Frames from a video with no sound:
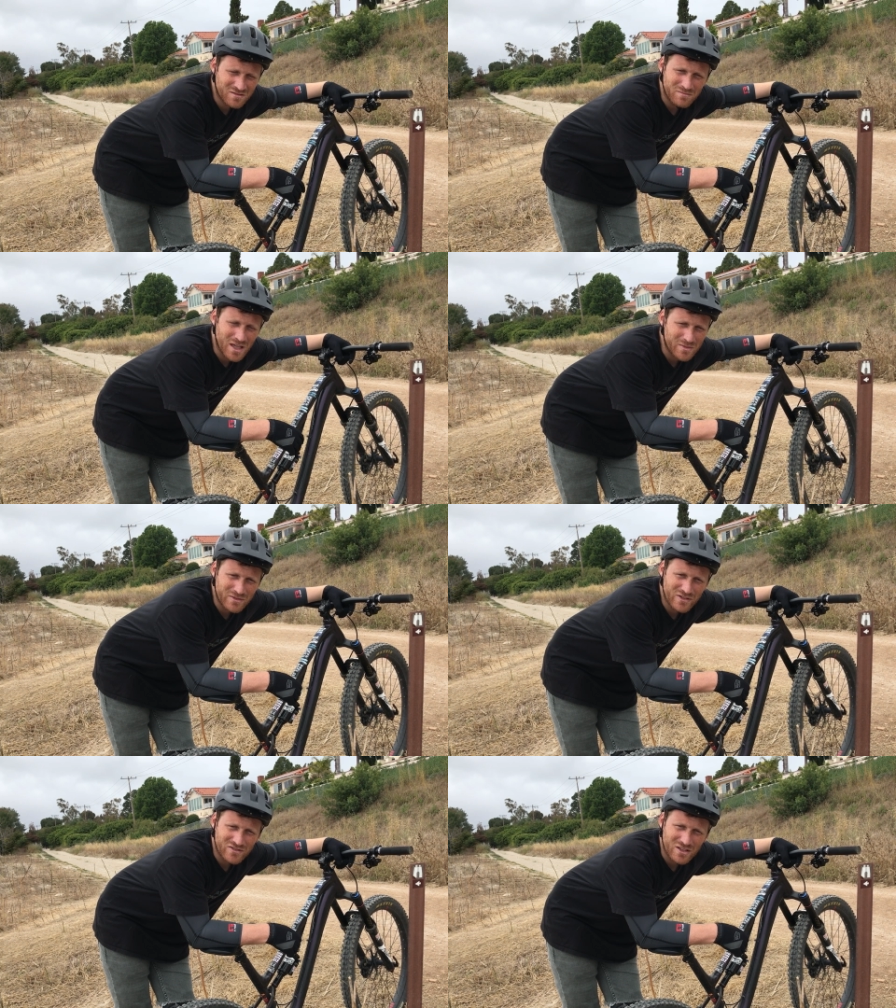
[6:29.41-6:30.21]
maybe
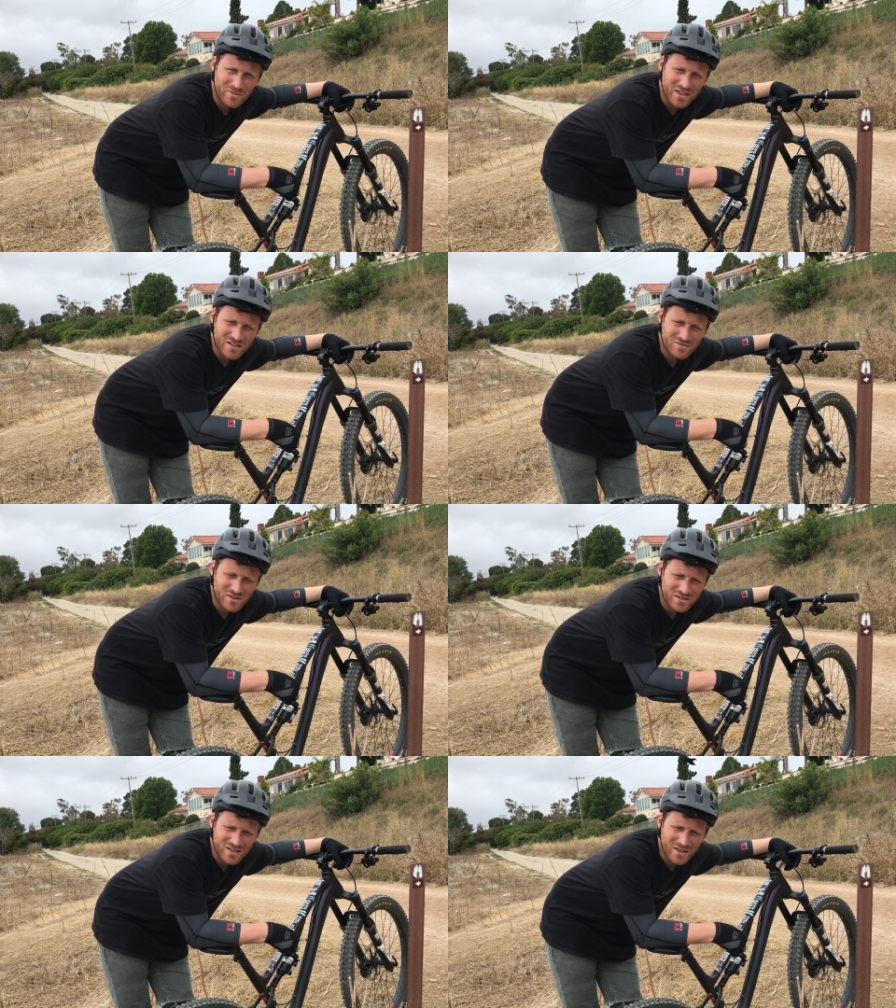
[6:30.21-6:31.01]
15 minutes,
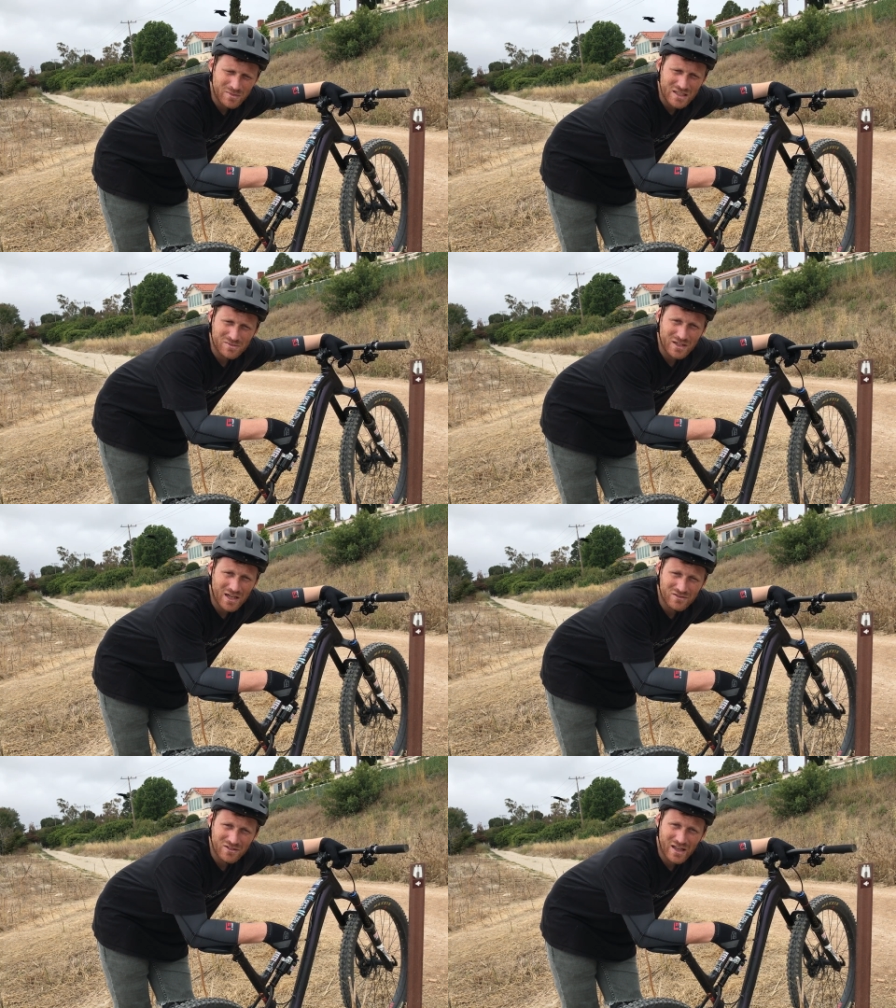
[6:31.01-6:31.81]
really 10 minutes. But
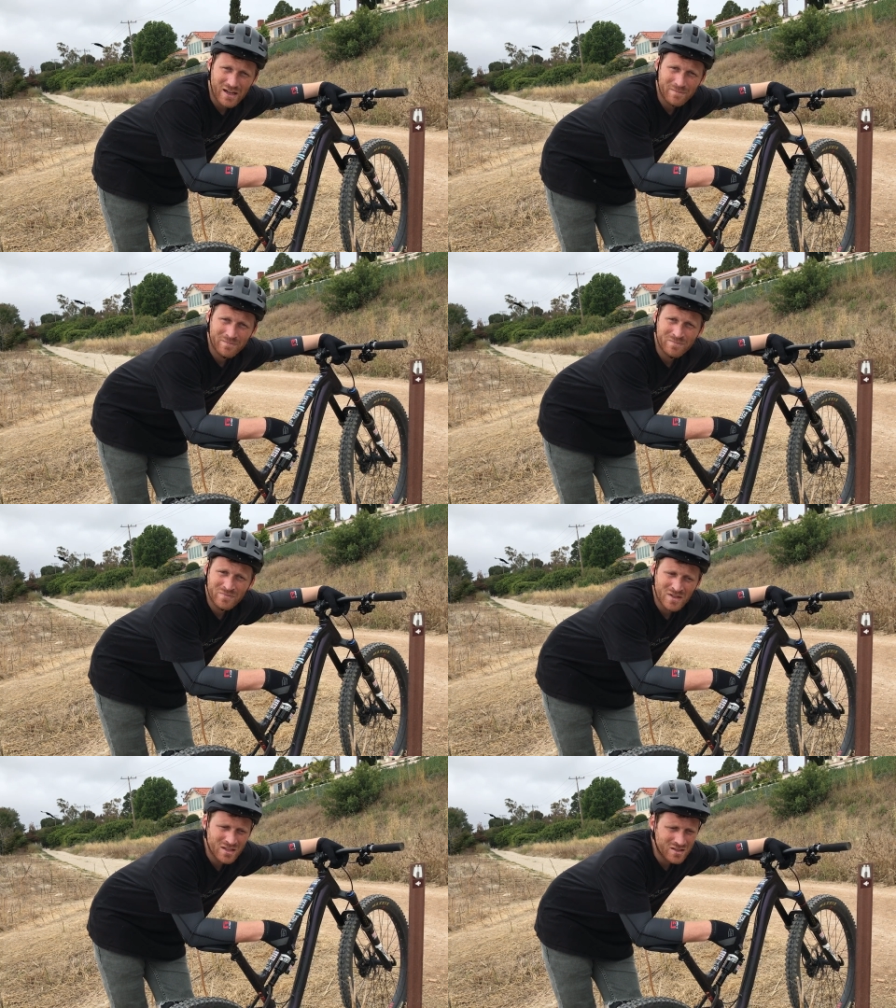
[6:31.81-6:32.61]
after that,
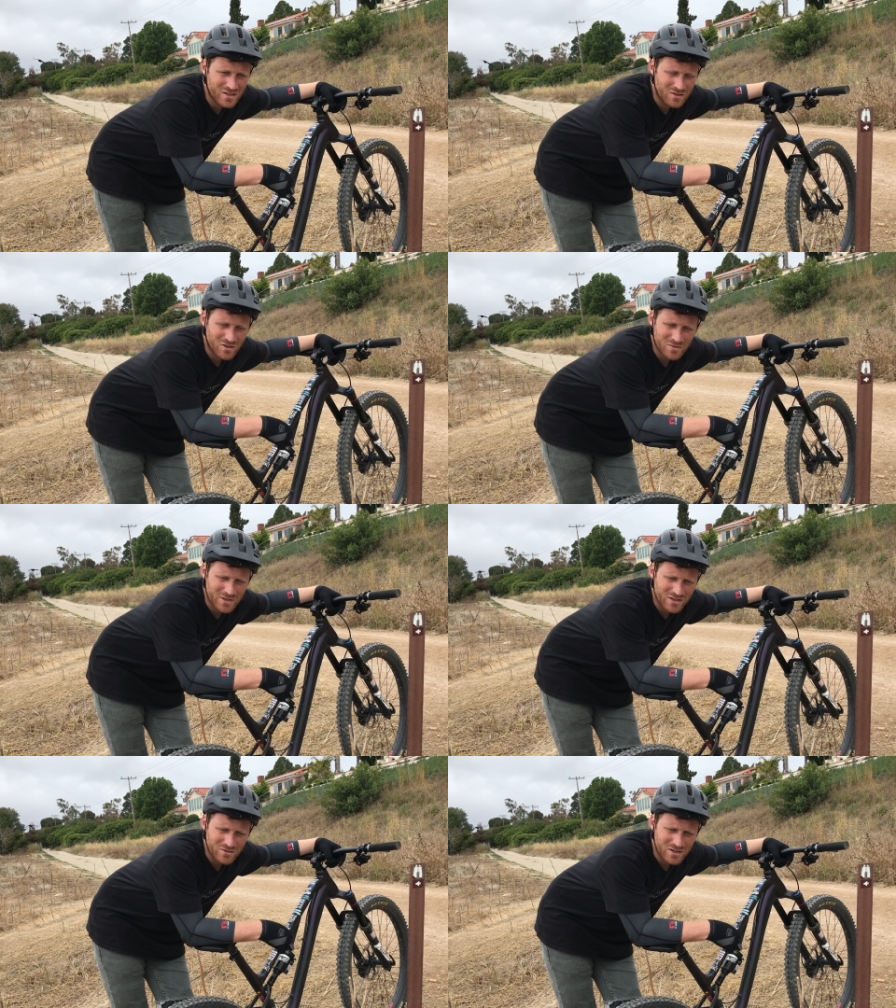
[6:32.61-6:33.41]
you want to be
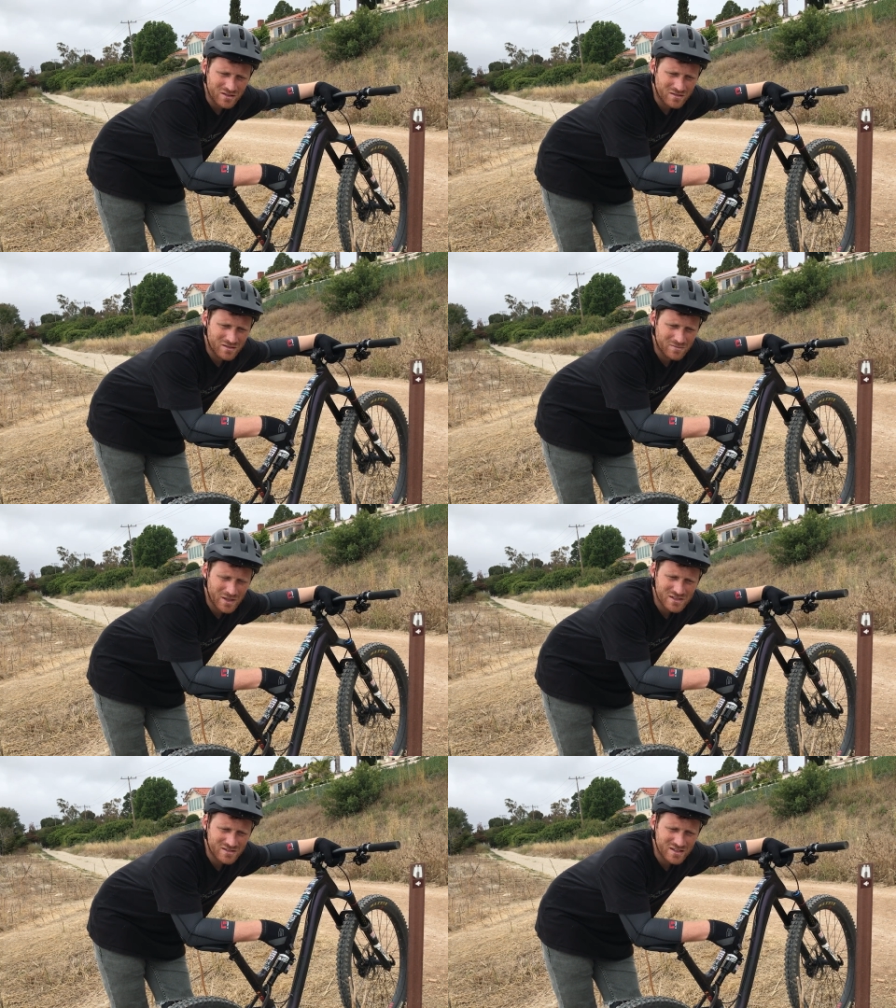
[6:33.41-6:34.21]
doing
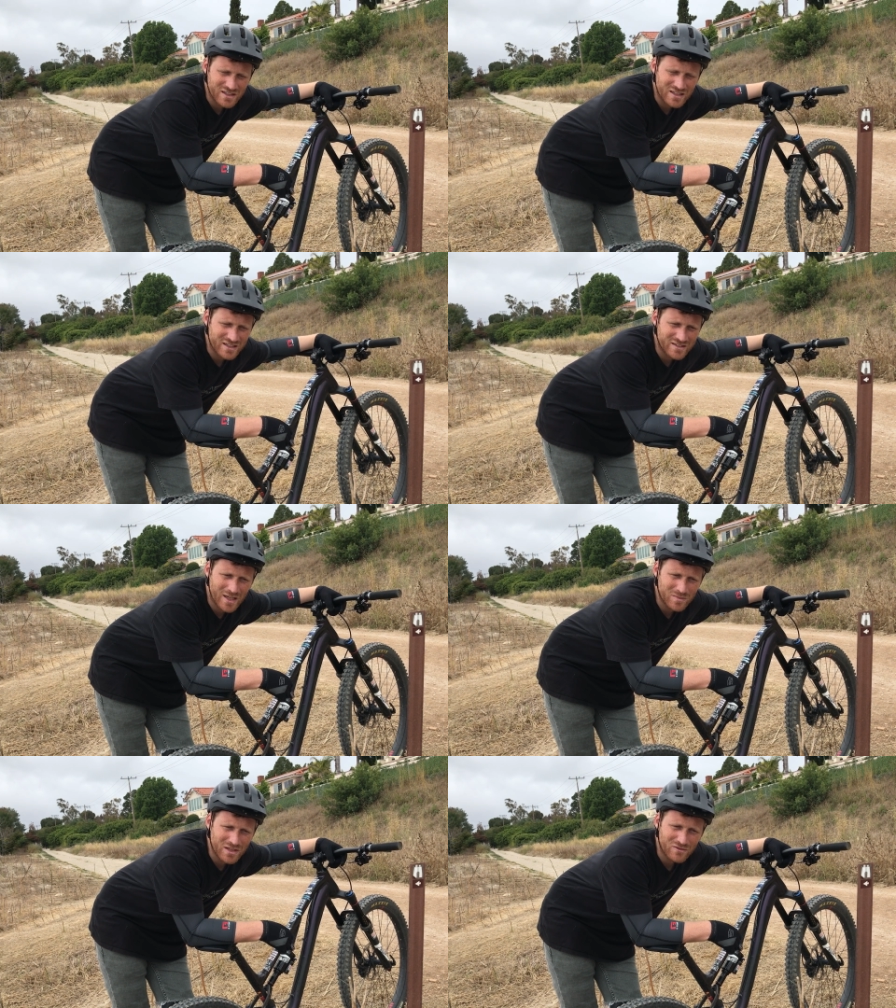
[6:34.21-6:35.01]
basically an
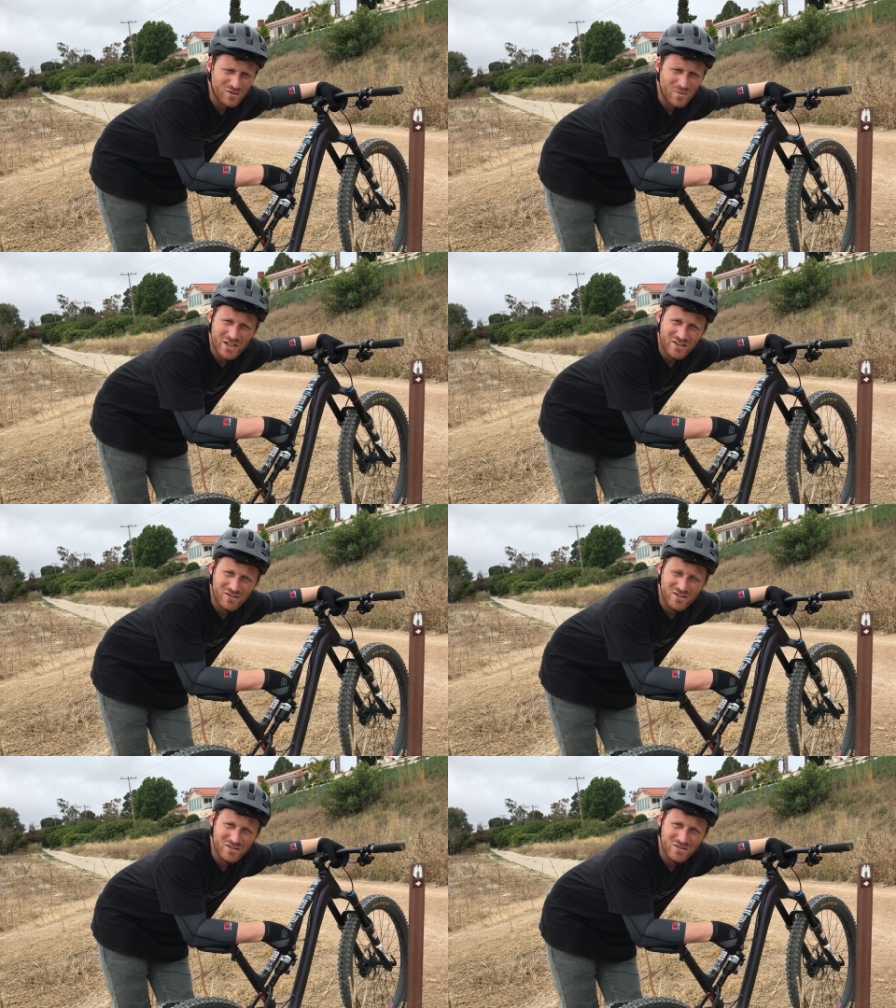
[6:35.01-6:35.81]
attempt every minute or
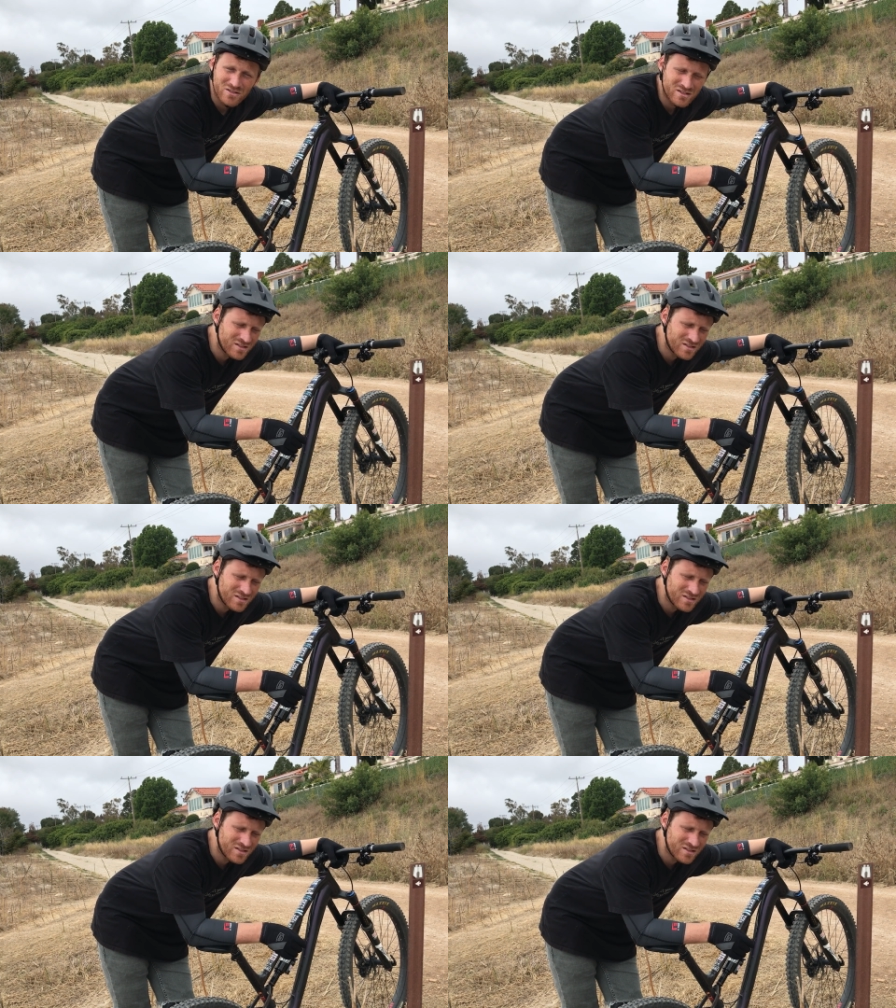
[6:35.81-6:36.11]
two.